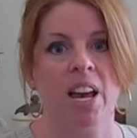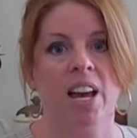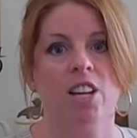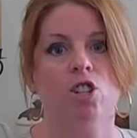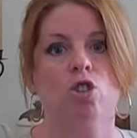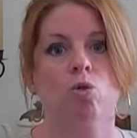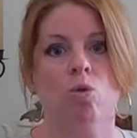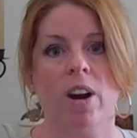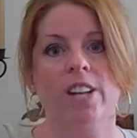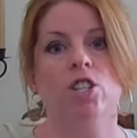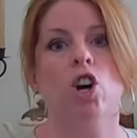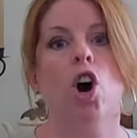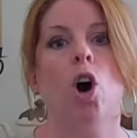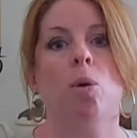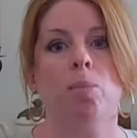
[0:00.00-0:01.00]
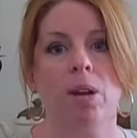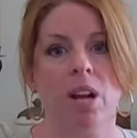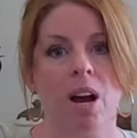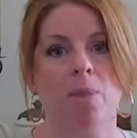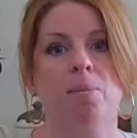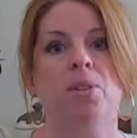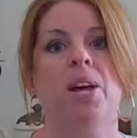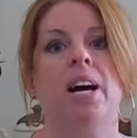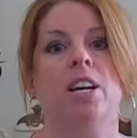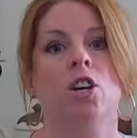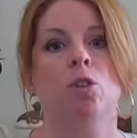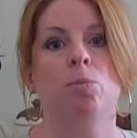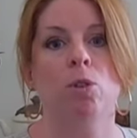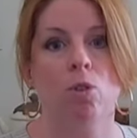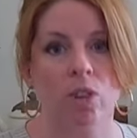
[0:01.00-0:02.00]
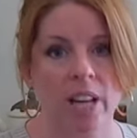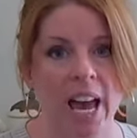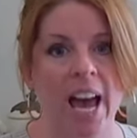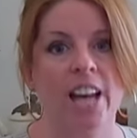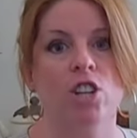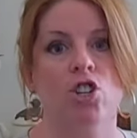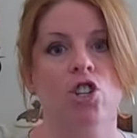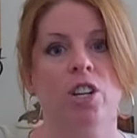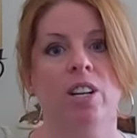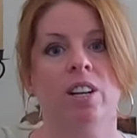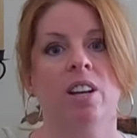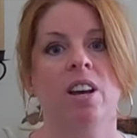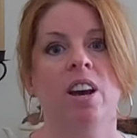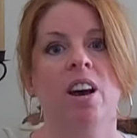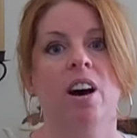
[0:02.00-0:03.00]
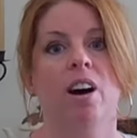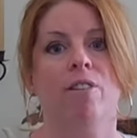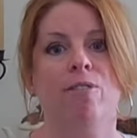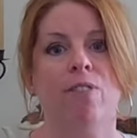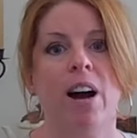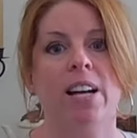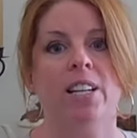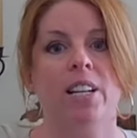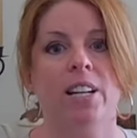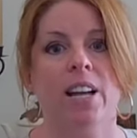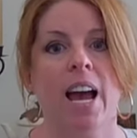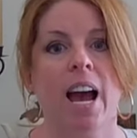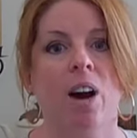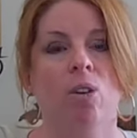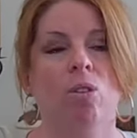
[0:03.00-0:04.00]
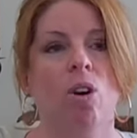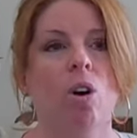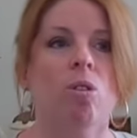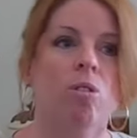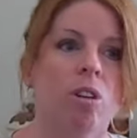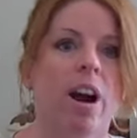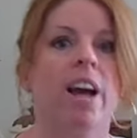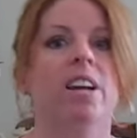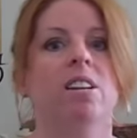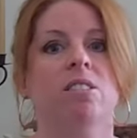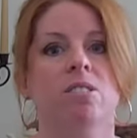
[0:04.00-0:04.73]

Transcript: And try to open up that communication of finding out, all right,